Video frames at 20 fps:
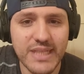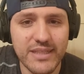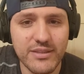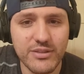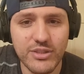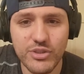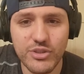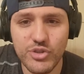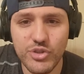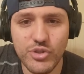
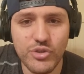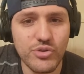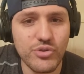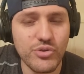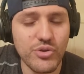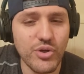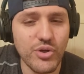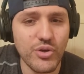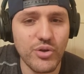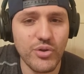did you
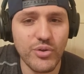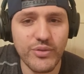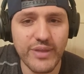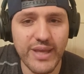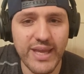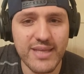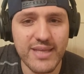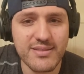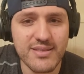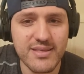know
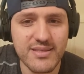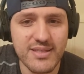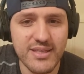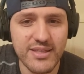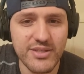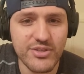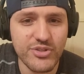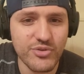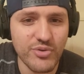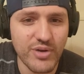the S E
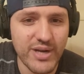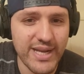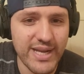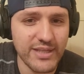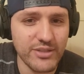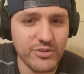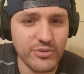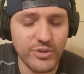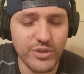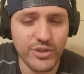C is
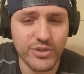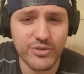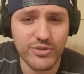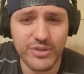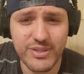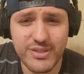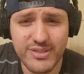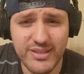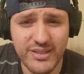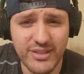trying to
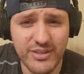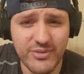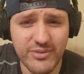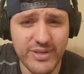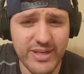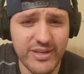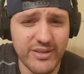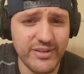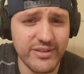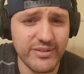increase the
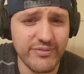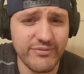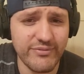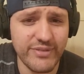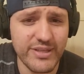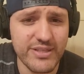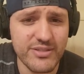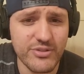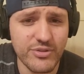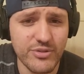accredited
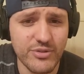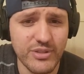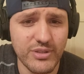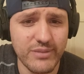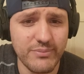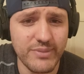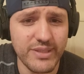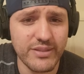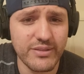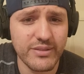investor
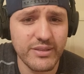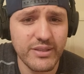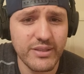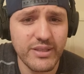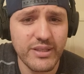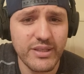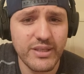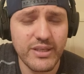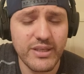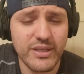limit
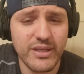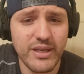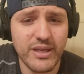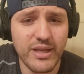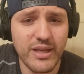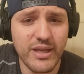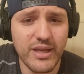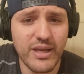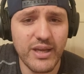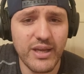
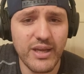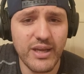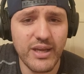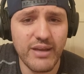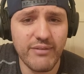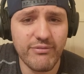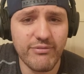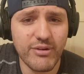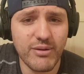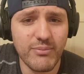
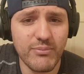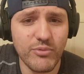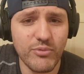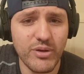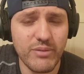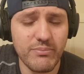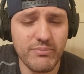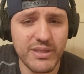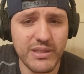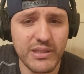uh, from
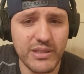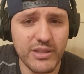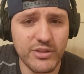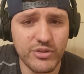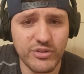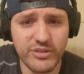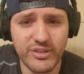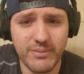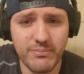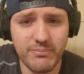one million
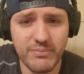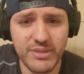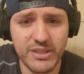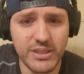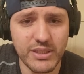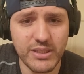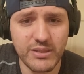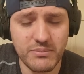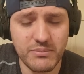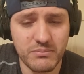to ten
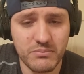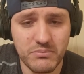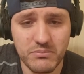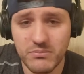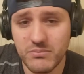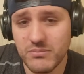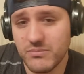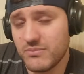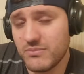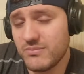million?
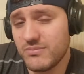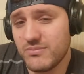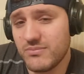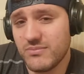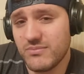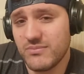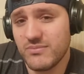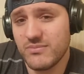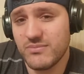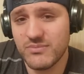
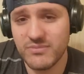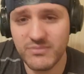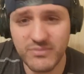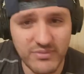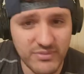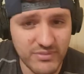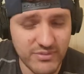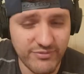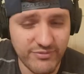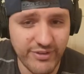
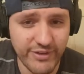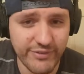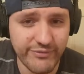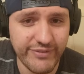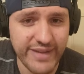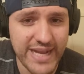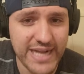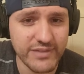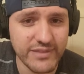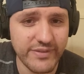Fun
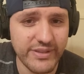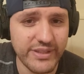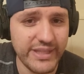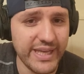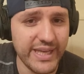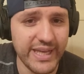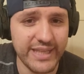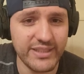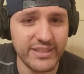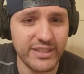fact of the
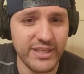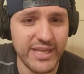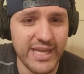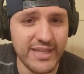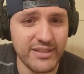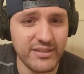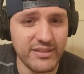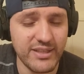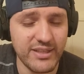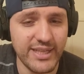day, I did
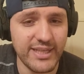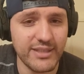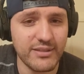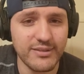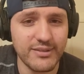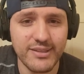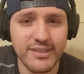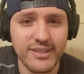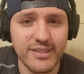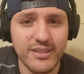not do that.
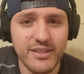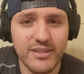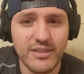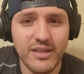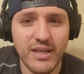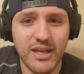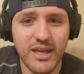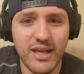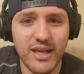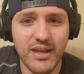
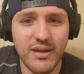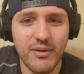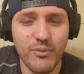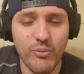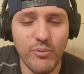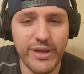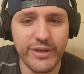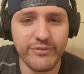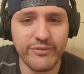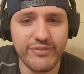Uh,
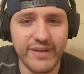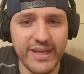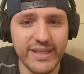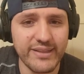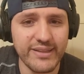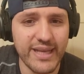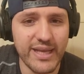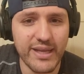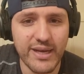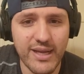way to
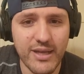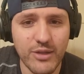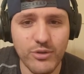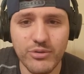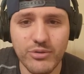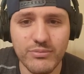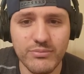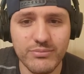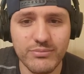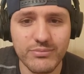find that out.